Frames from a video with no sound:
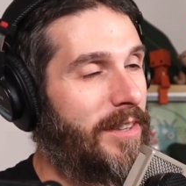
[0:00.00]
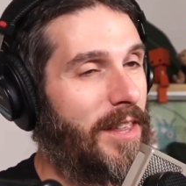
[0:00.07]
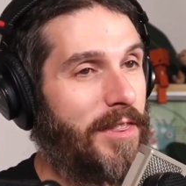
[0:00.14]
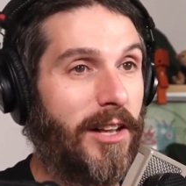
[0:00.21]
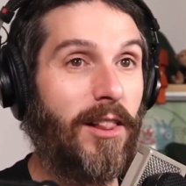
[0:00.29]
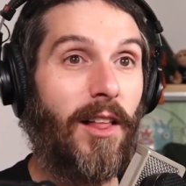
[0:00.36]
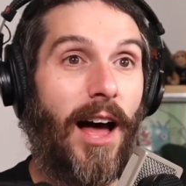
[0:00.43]

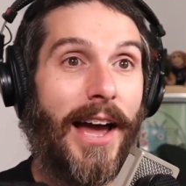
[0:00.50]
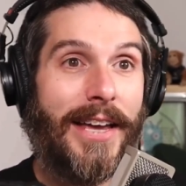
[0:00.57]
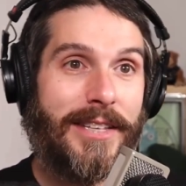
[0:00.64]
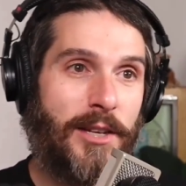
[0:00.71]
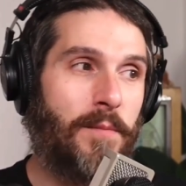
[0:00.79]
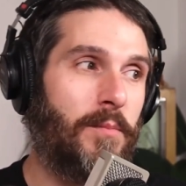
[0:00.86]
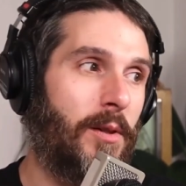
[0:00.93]
that the
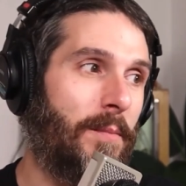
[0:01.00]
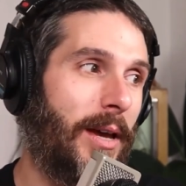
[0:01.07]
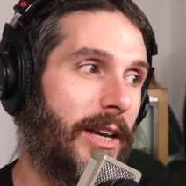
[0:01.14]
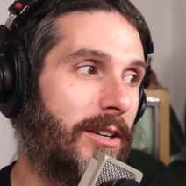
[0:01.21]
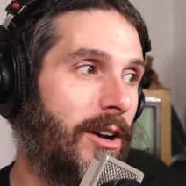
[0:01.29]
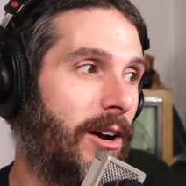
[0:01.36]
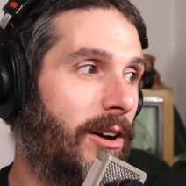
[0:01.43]
clients
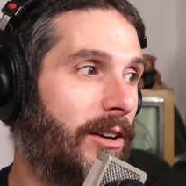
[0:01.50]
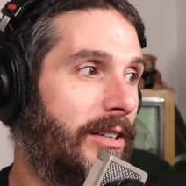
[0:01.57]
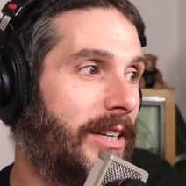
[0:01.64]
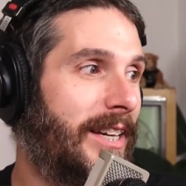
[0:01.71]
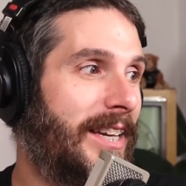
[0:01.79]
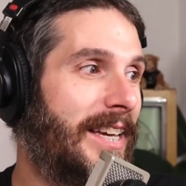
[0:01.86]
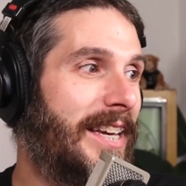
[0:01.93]
implement called
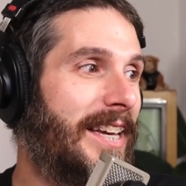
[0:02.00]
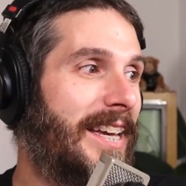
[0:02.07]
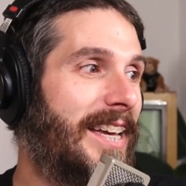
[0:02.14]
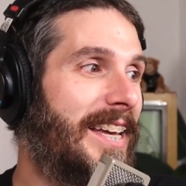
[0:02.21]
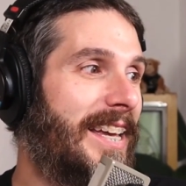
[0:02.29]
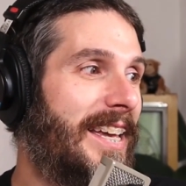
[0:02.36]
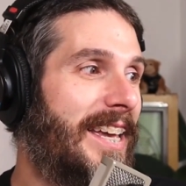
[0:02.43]

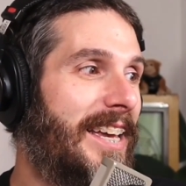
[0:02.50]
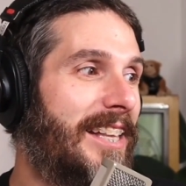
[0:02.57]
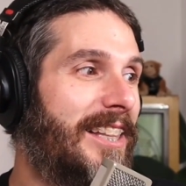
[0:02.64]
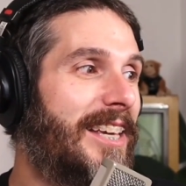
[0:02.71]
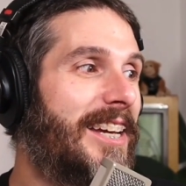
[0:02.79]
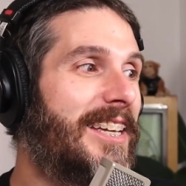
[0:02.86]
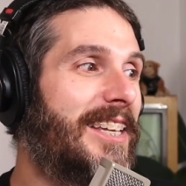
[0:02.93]

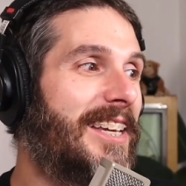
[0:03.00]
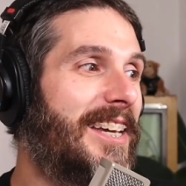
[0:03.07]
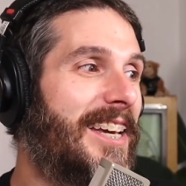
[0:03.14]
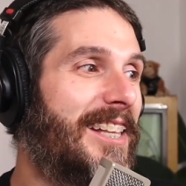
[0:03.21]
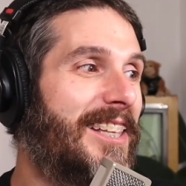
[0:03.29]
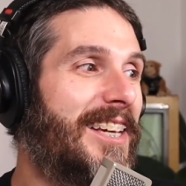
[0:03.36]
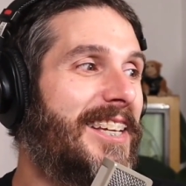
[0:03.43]
elictation.
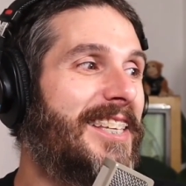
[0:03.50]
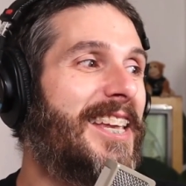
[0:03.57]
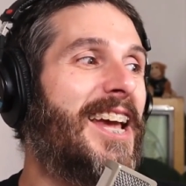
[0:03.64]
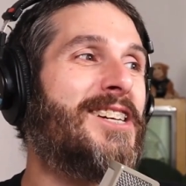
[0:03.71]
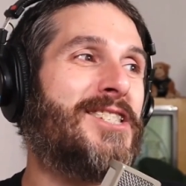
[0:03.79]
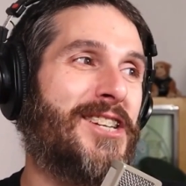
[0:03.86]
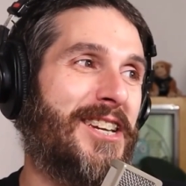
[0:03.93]

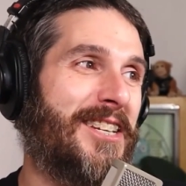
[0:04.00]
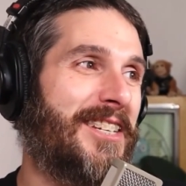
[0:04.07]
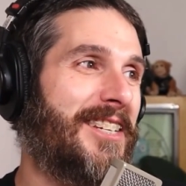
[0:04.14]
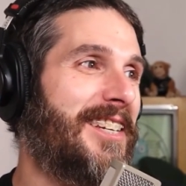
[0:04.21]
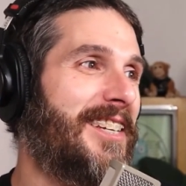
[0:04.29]
Elictation.